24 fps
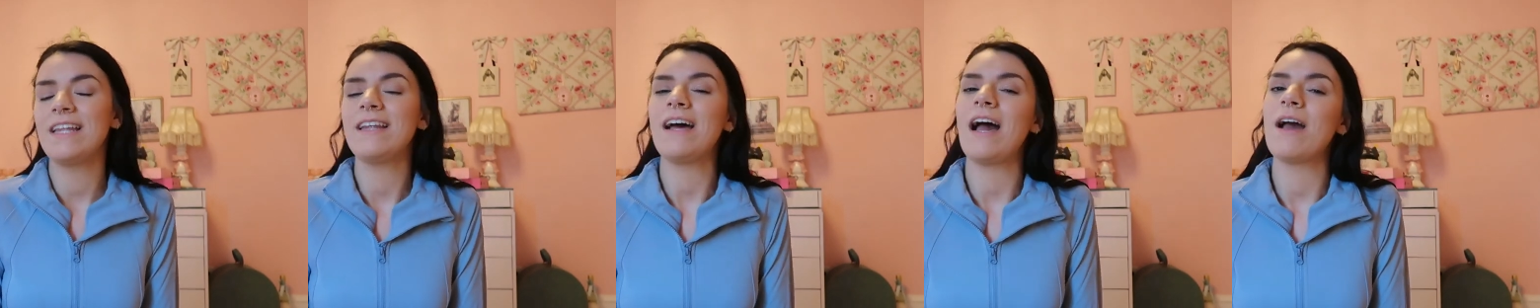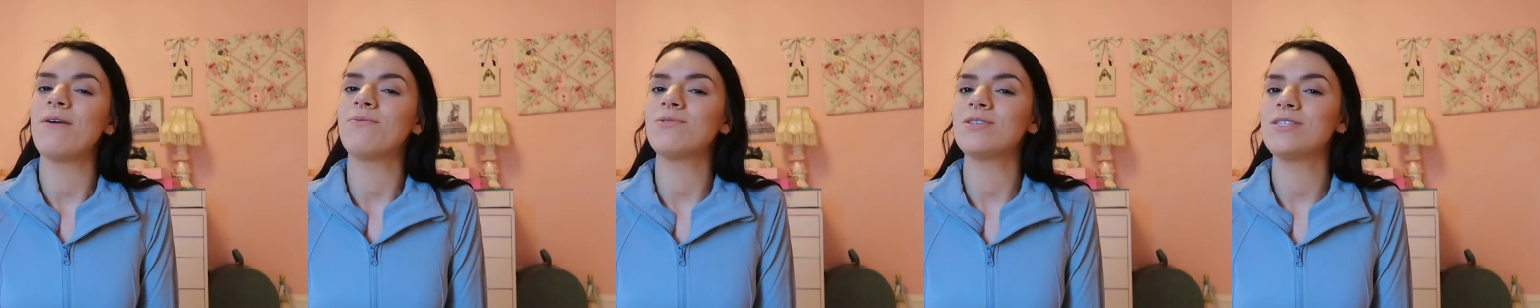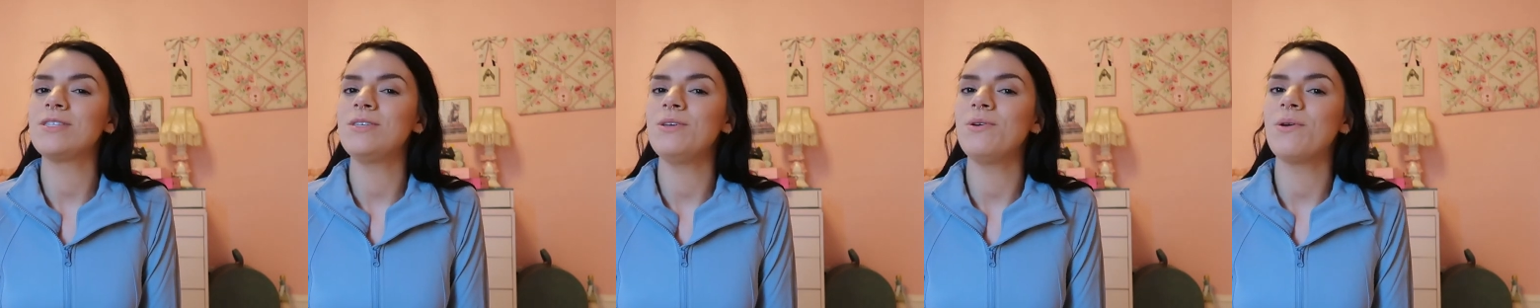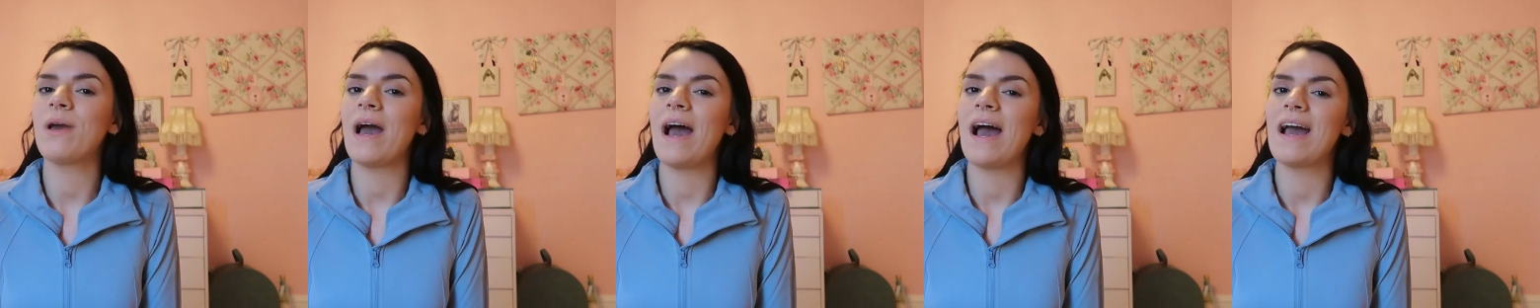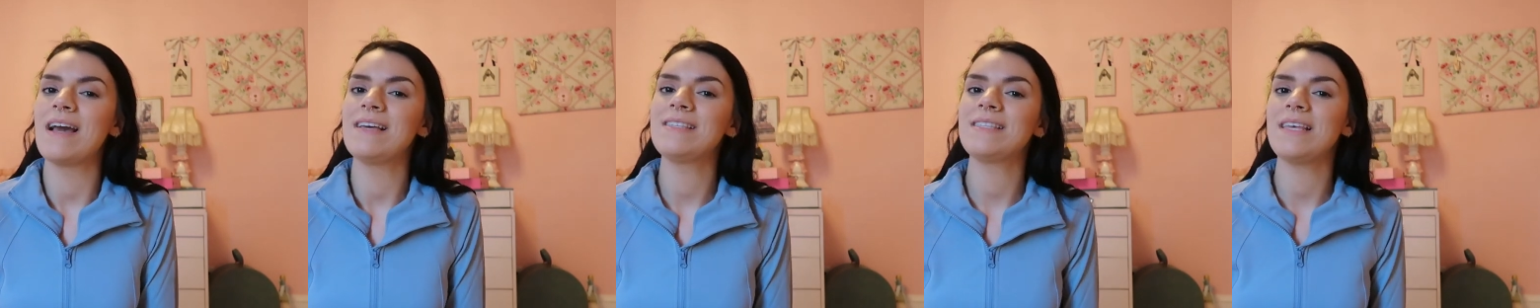and I will see you
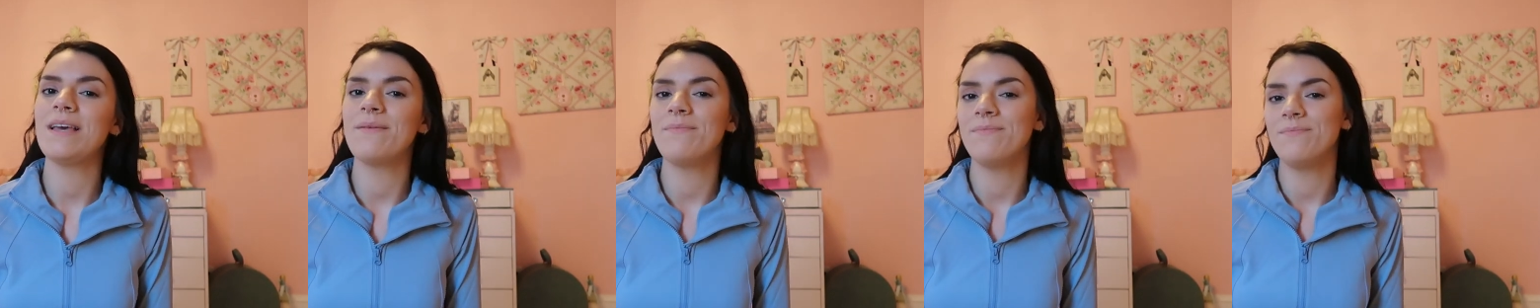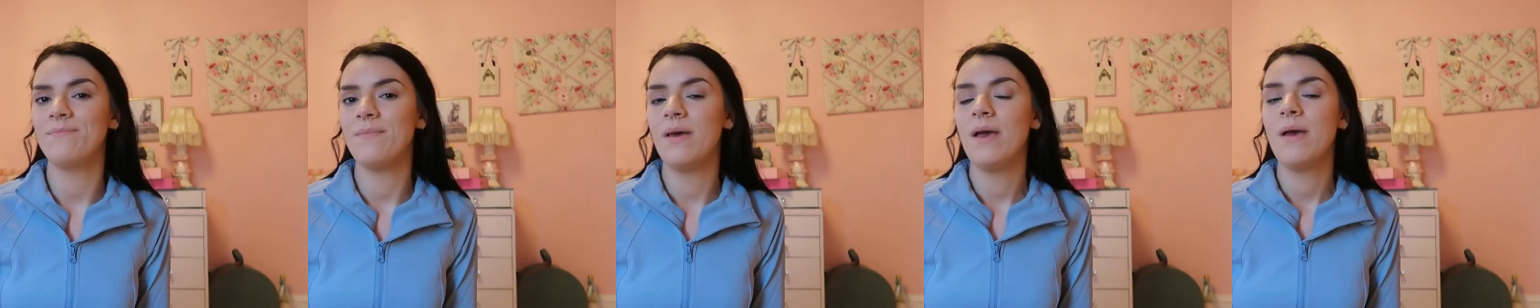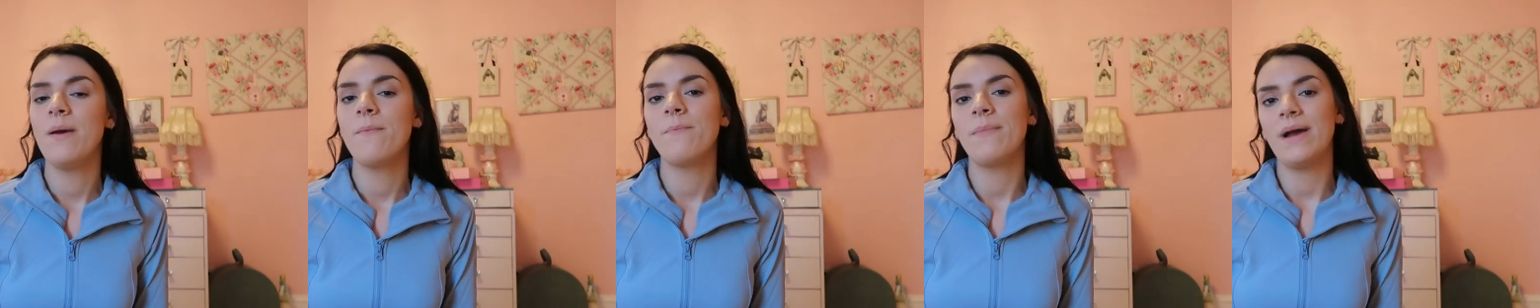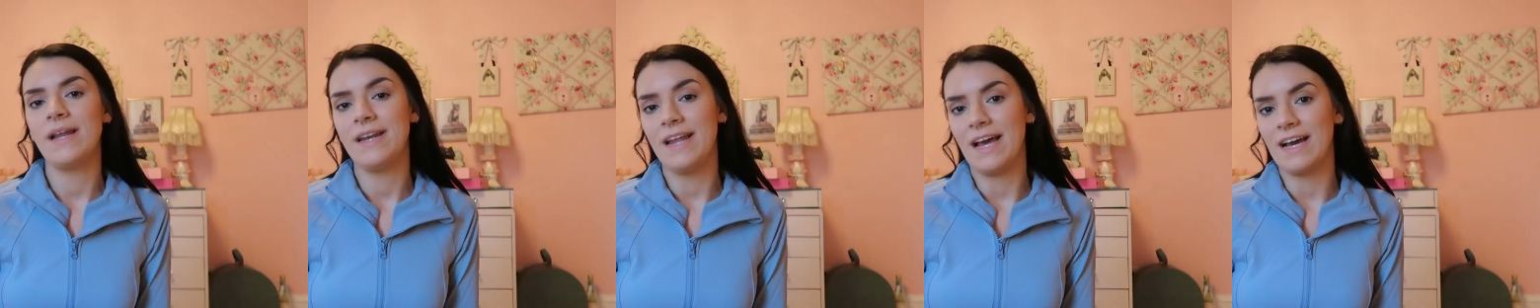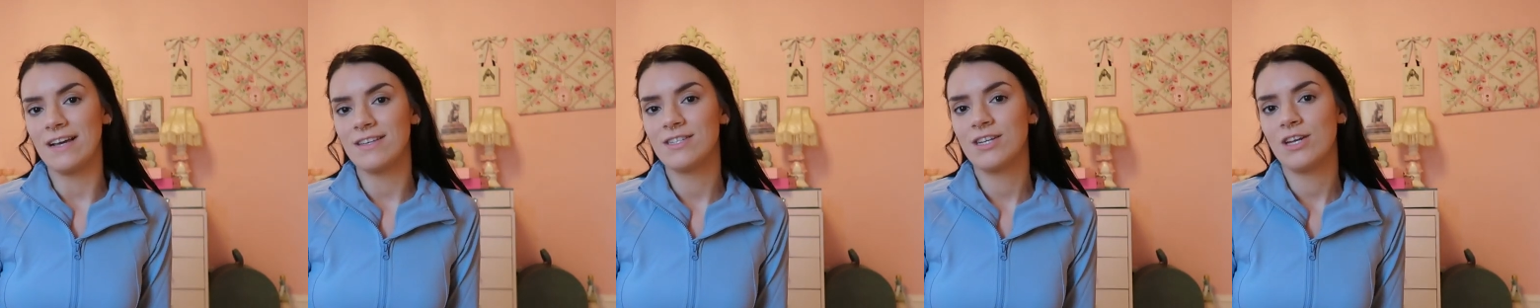guys in my
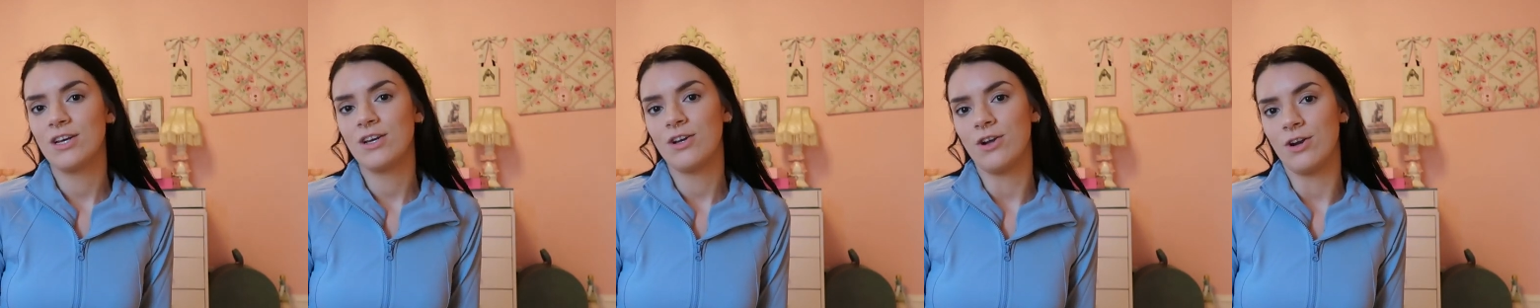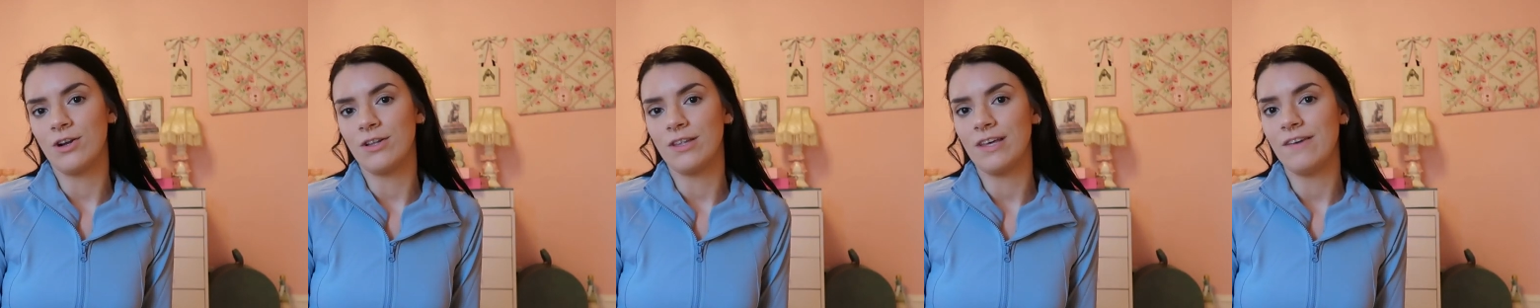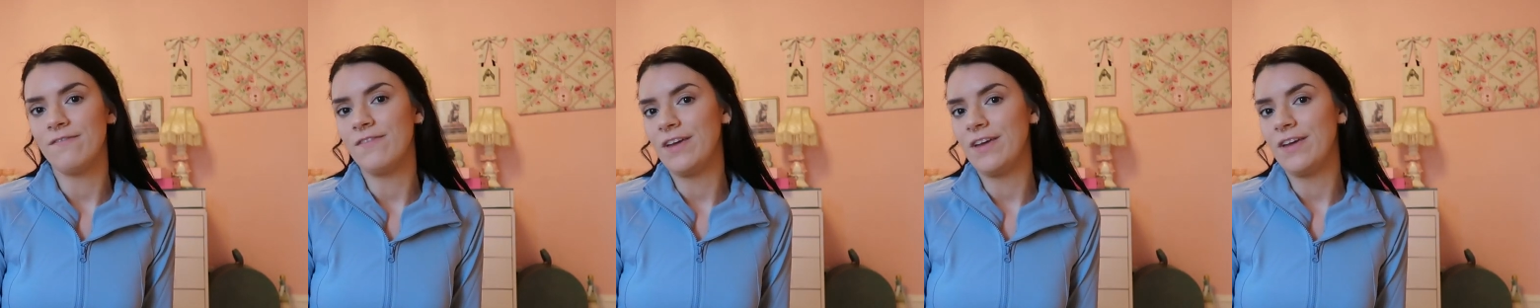next girly